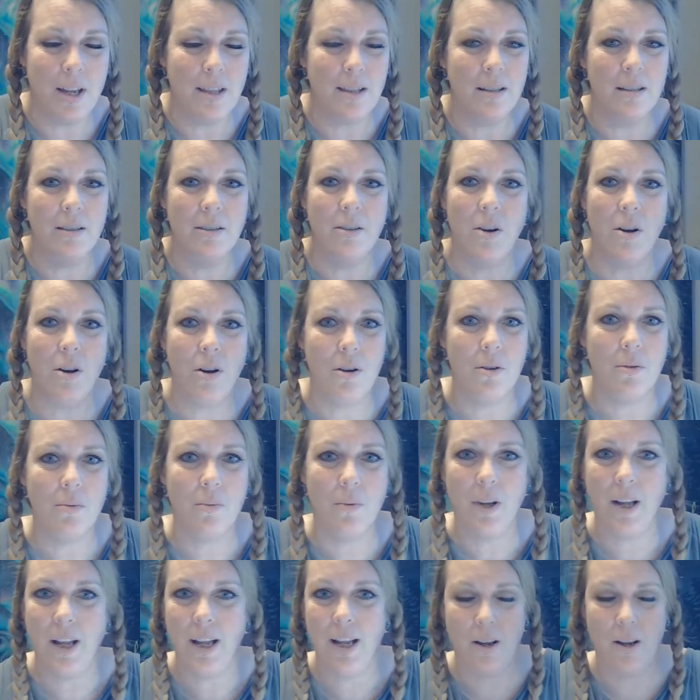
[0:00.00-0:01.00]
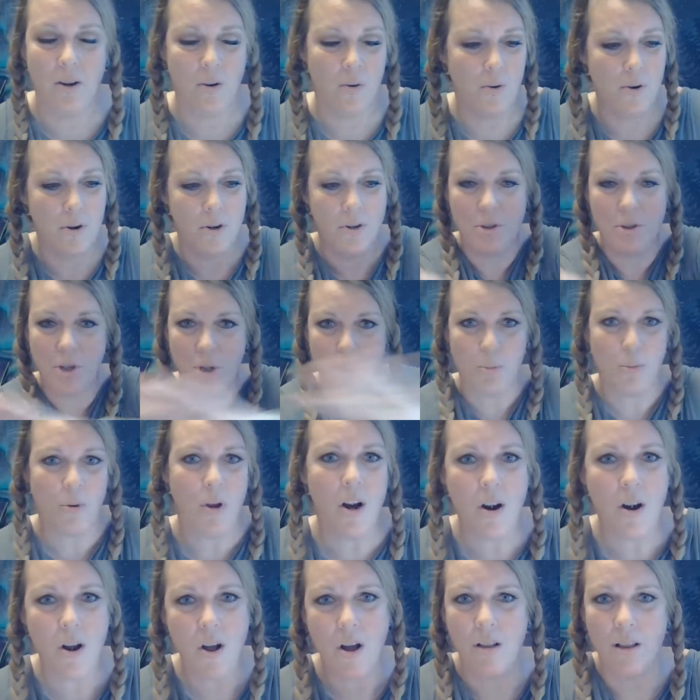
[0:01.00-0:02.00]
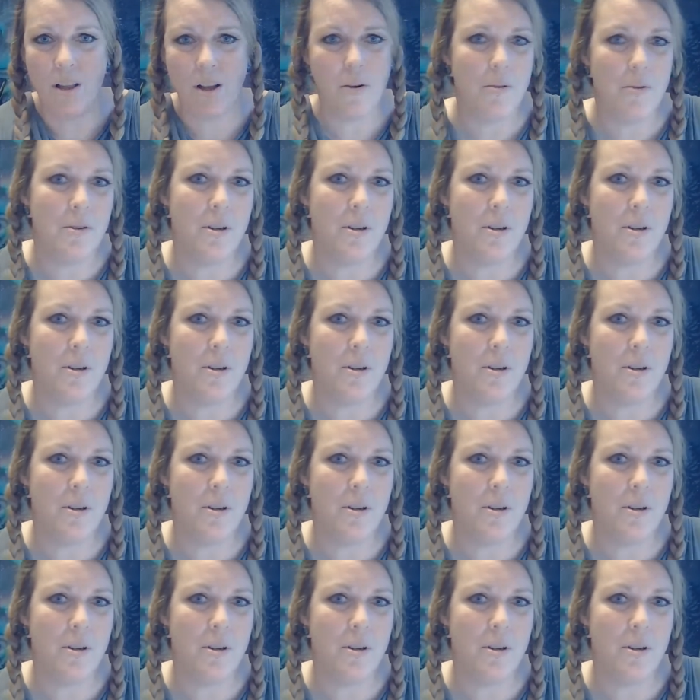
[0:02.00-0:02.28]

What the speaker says: the long way, or you spread it all out